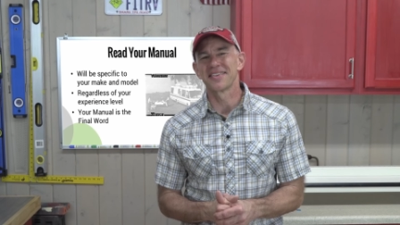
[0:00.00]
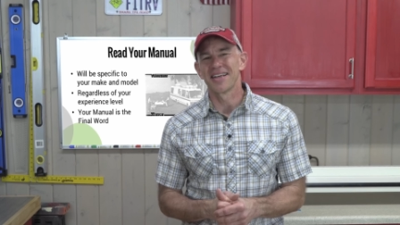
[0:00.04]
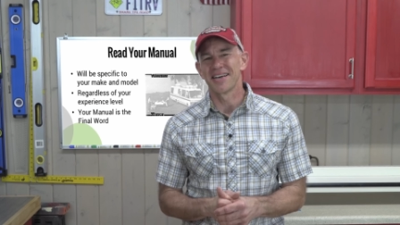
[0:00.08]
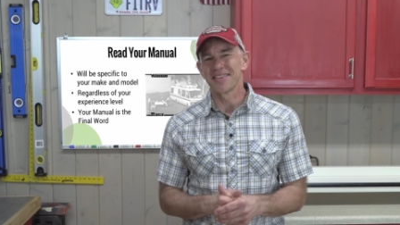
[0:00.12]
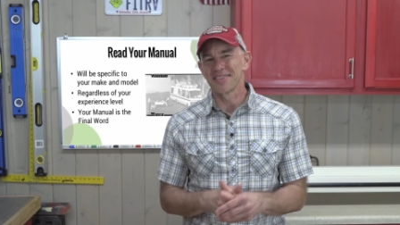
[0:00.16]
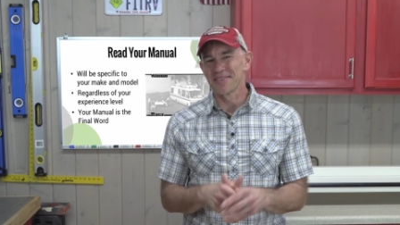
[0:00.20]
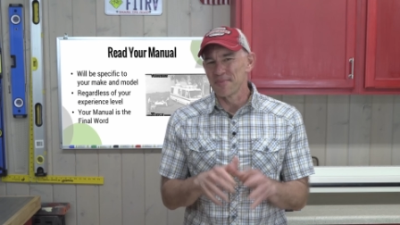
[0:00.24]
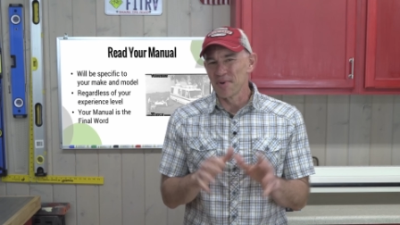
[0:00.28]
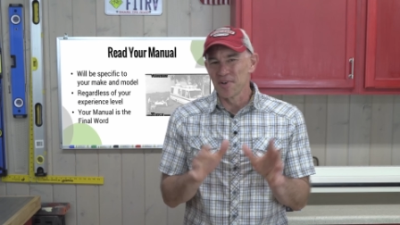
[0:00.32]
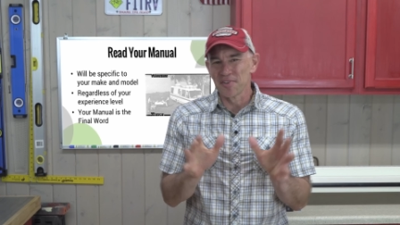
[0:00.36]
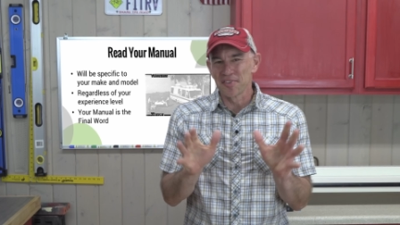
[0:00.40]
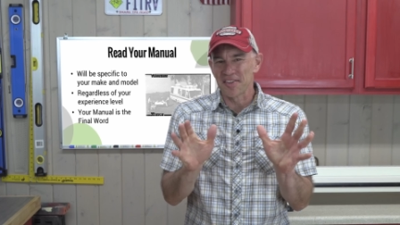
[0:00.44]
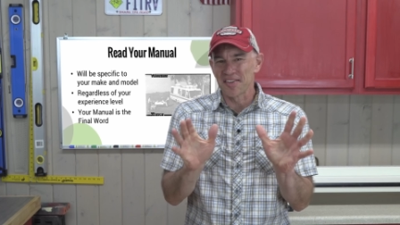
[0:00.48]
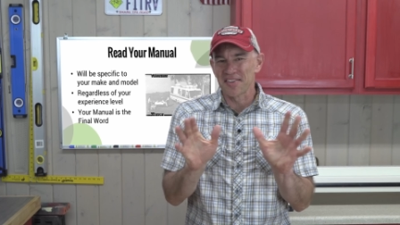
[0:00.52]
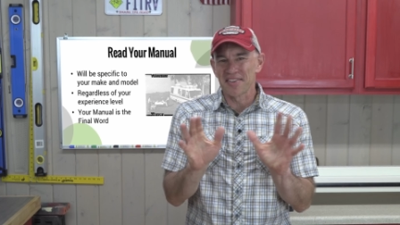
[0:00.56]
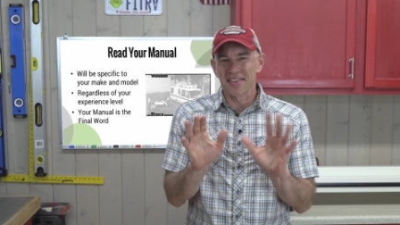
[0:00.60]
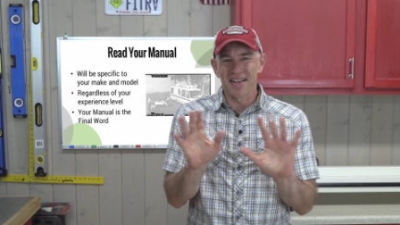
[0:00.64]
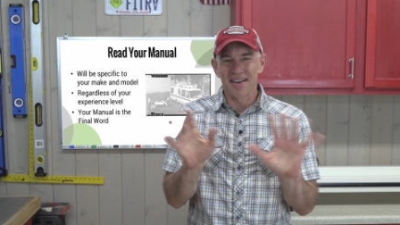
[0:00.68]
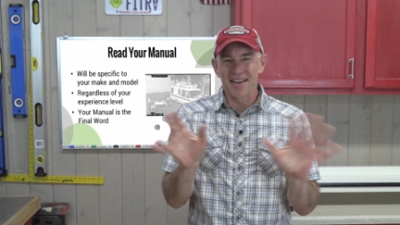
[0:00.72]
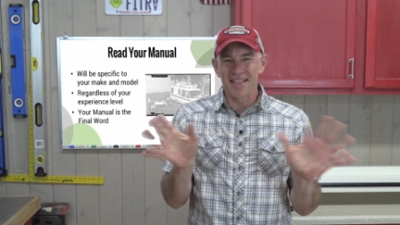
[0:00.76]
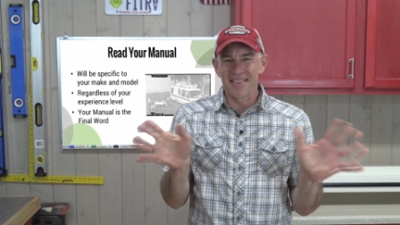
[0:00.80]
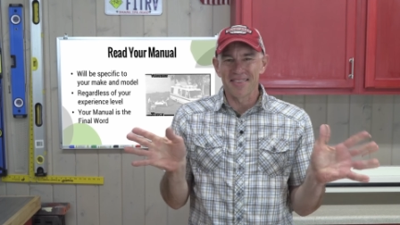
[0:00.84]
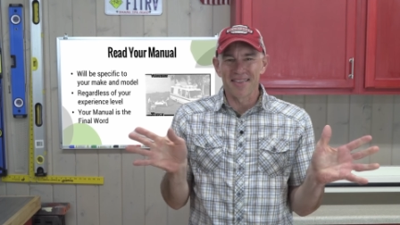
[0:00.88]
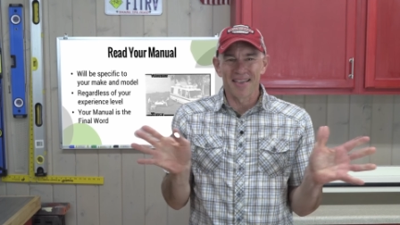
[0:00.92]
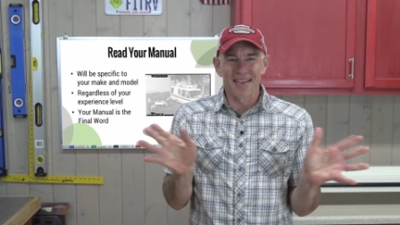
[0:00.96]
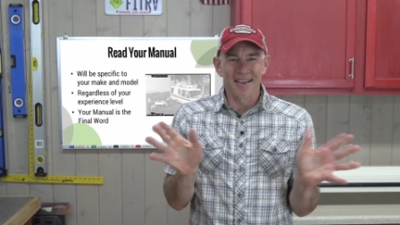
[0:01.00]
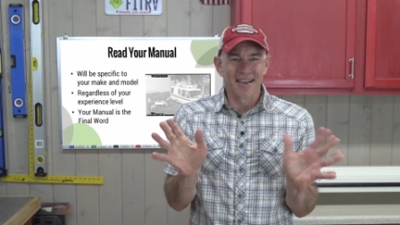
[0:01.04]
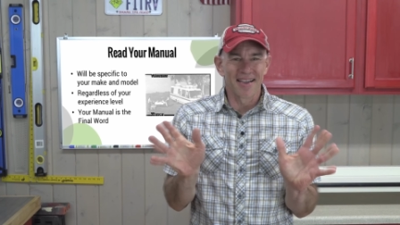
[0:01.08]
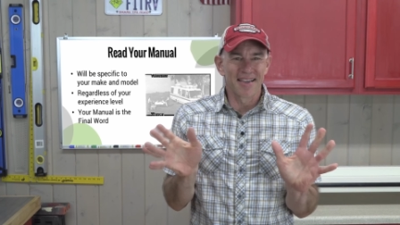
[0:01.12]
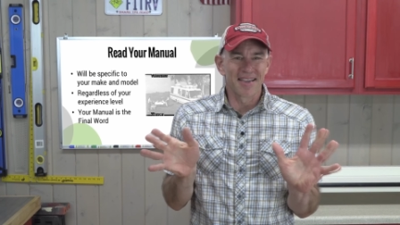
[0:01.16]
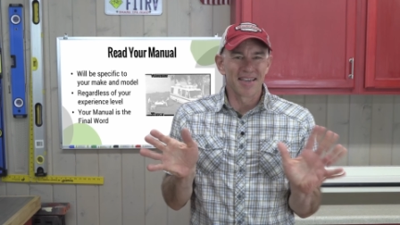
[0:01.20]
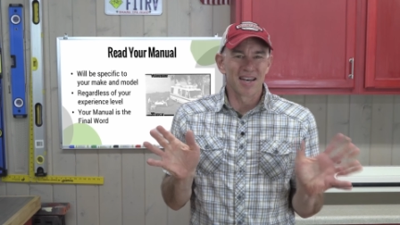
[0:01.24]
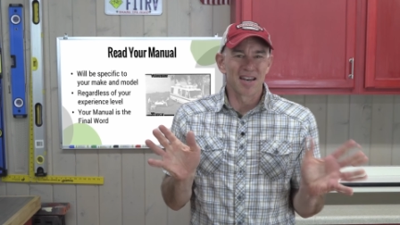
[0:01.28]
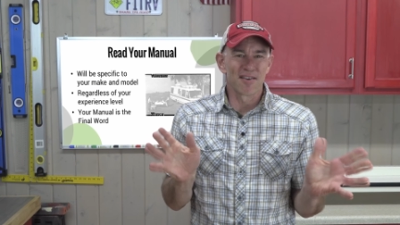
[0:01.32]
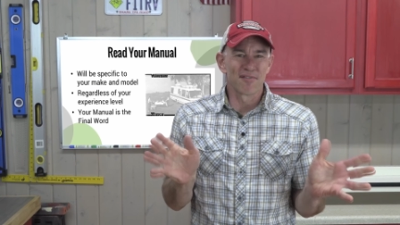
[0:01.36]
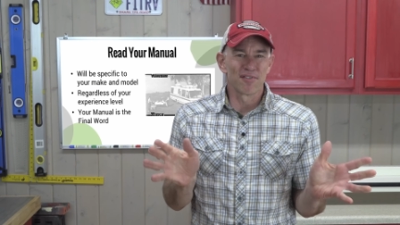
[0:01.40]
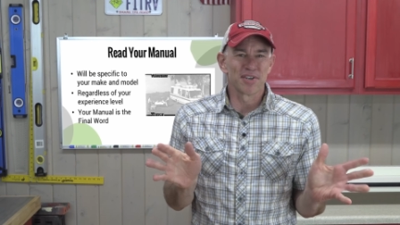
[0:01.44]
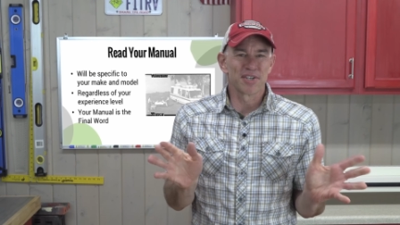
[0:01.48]
not the most exciting thing I
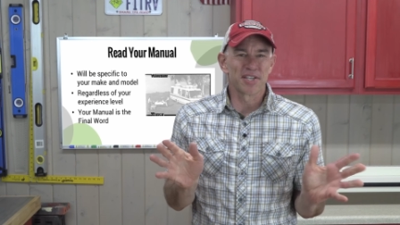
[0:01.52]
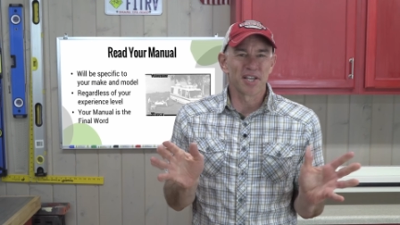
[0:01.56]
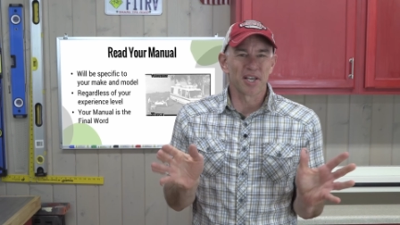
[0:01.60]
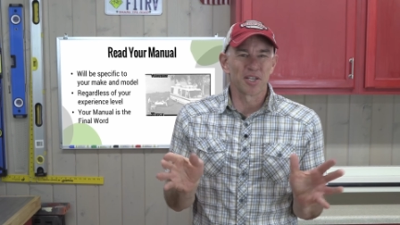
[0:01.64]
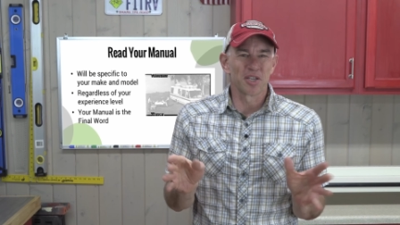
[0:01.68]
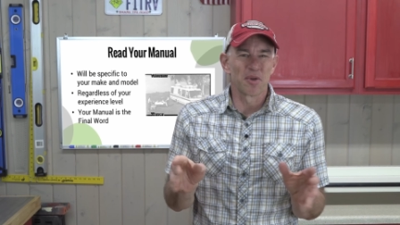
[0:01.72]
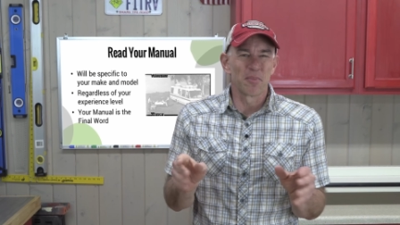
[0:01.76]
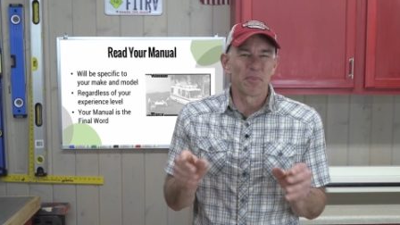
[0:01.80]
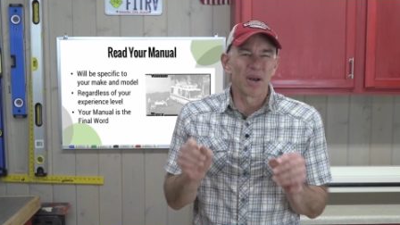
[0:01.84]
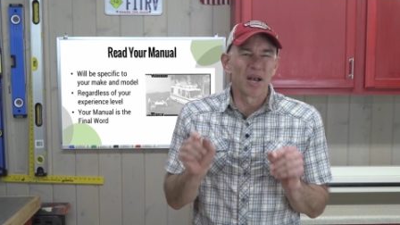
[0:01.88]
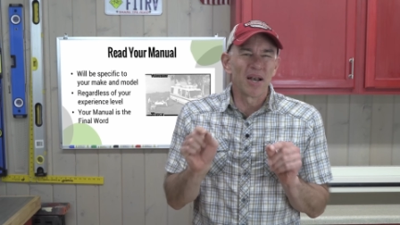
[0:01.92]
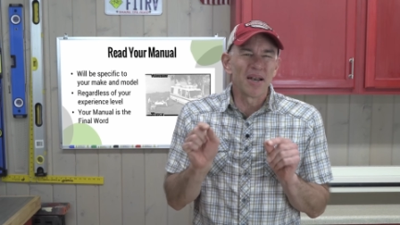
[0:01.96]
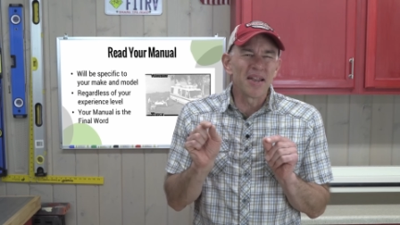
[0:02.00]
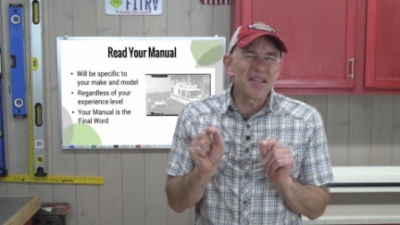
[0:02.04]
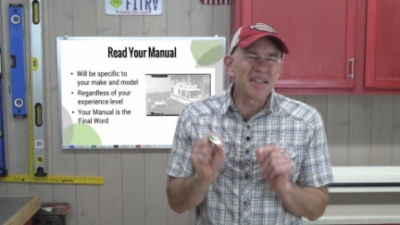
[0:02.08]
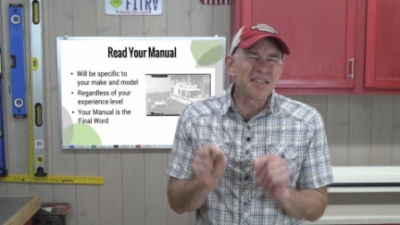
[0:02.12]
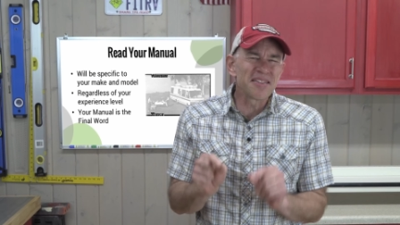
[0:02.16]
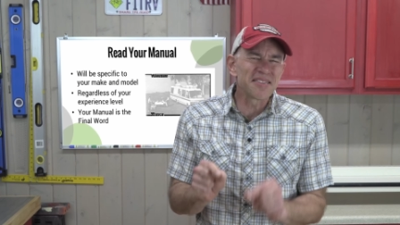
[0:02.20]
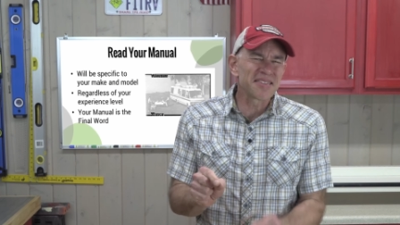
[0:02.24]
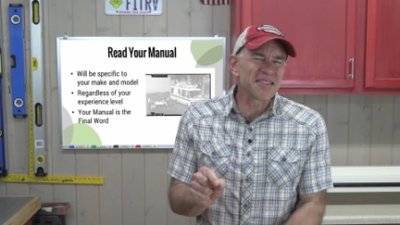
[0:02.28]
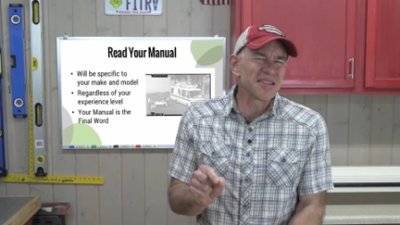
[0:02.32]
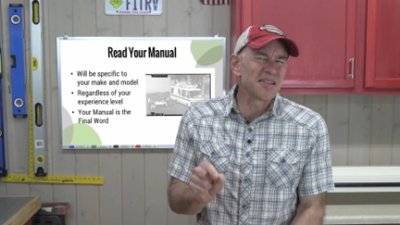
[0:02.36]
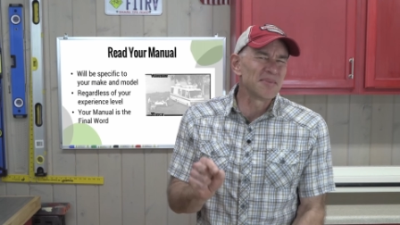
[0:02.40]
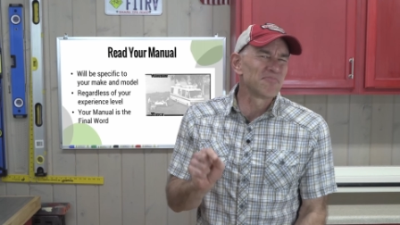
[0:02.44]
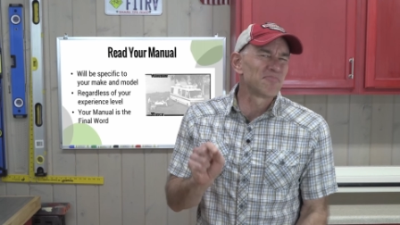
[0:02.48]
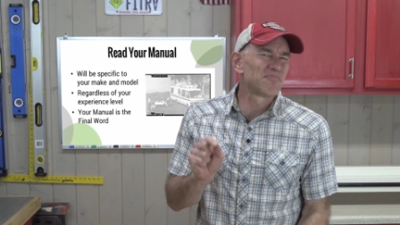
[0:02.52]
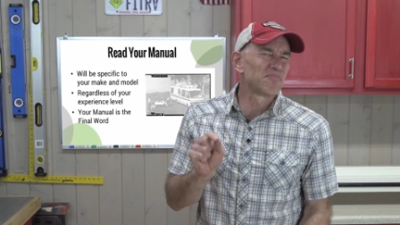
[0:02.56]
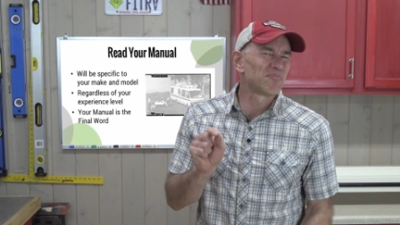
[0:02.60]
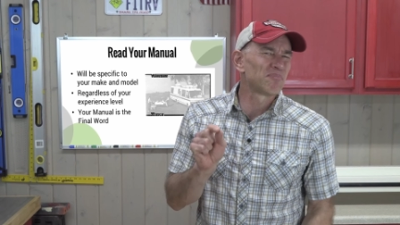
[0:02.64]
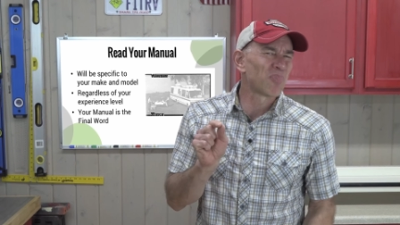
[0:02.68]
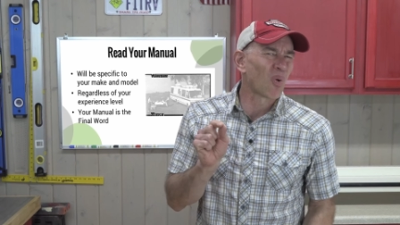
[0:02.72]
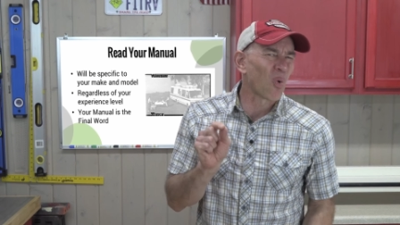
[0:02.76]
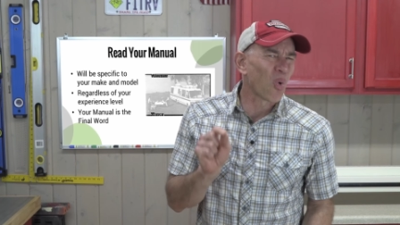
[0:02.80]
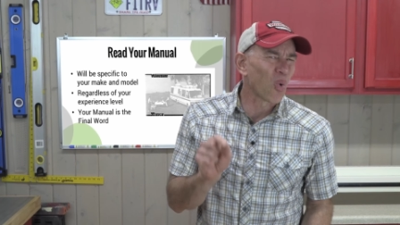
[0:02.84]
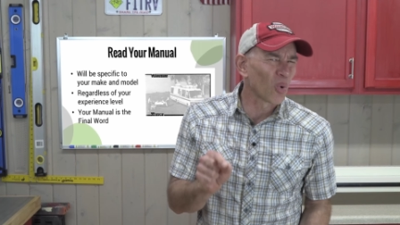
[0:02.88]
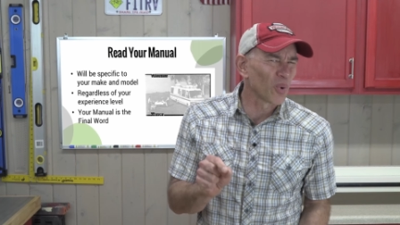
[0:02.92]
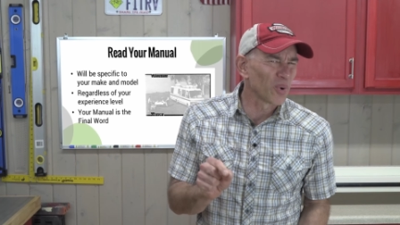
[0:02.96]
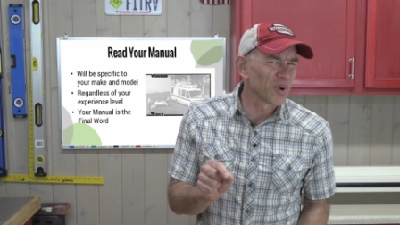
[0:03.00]
could ever tell you, but it is
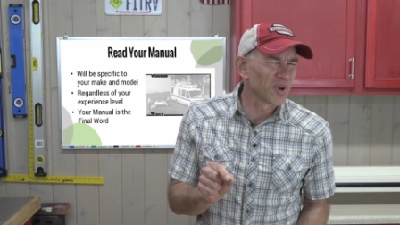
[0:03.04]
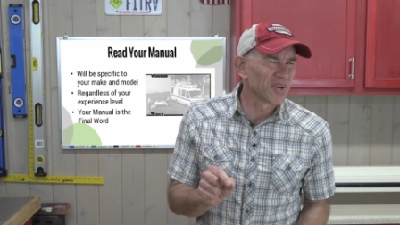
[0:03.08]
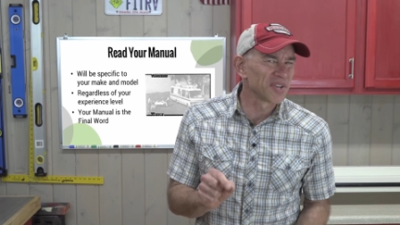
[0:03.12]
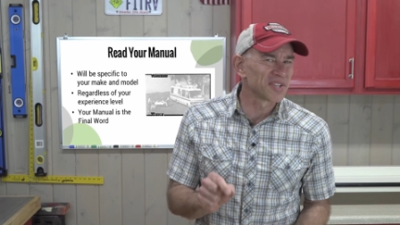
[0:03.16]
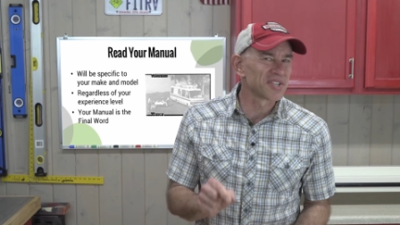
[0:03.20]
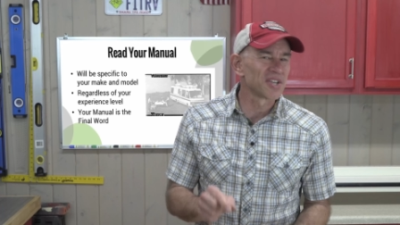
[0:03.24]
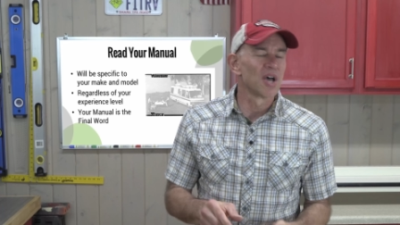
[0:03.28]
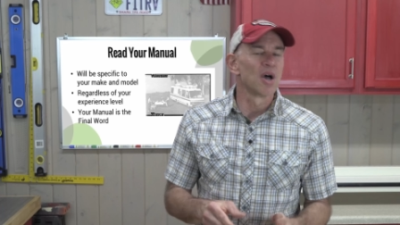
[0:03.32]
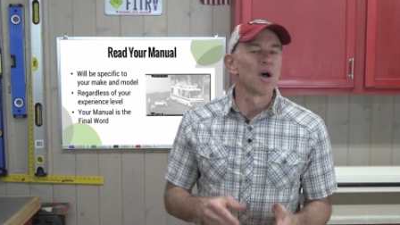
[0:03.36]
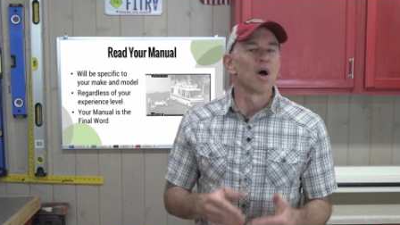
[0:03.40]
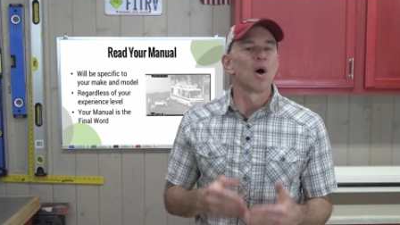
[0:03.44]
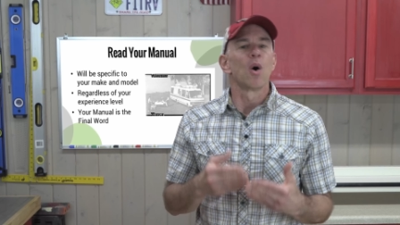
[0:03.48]
important.